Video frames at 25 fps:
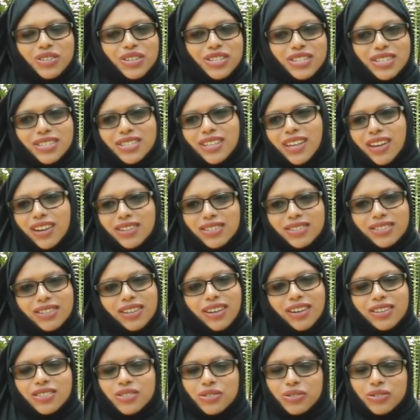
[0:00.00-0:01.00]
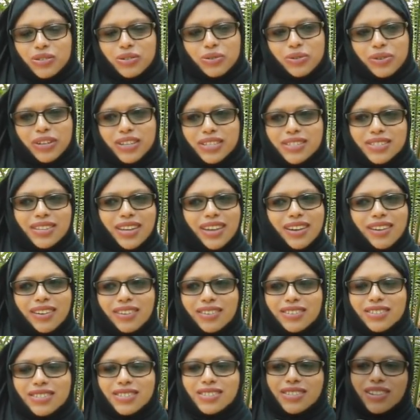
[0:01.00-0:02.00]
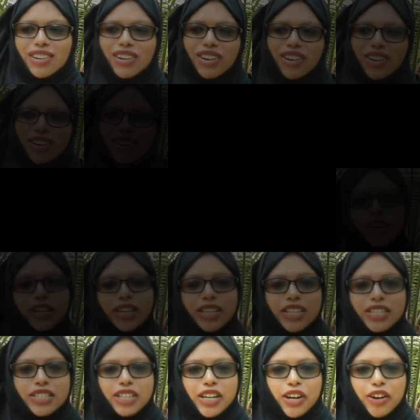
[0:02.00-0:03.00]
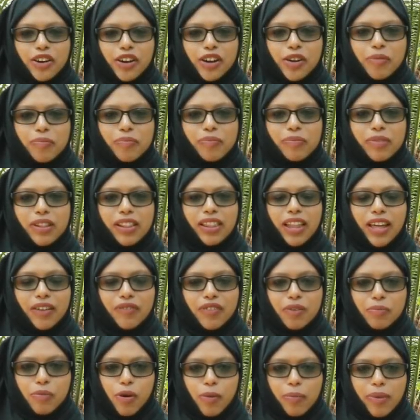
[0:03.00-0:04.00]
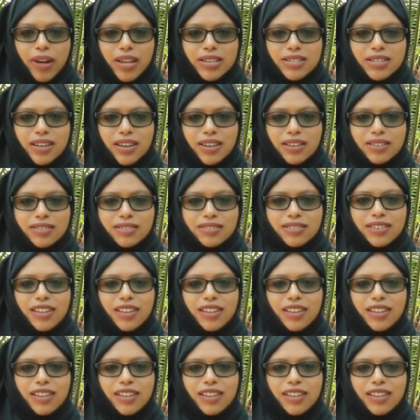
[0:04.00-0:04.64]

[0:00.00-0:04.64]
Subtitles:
So you just get to do it and just learn. On Instagram, Life in Mombasa.